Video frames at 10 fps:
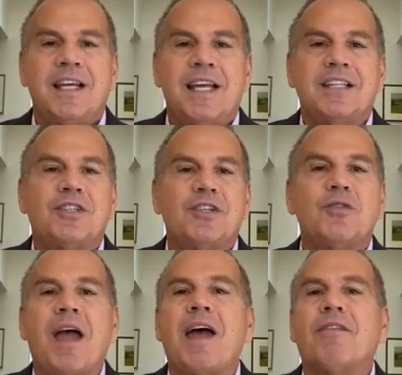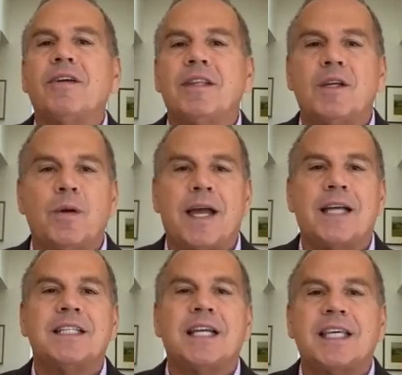is to do everything we
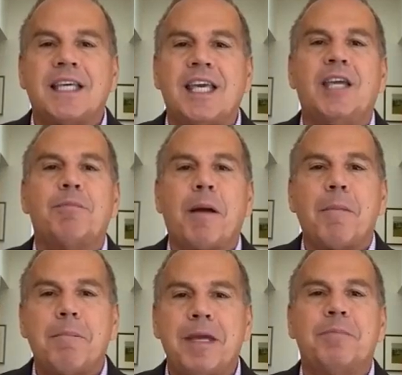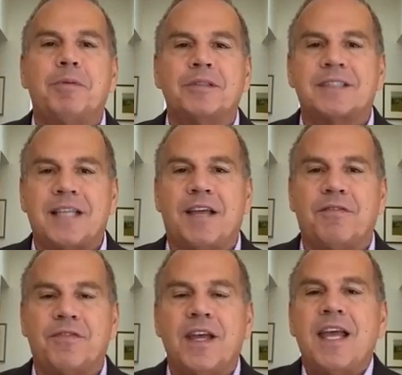can to keep people safe.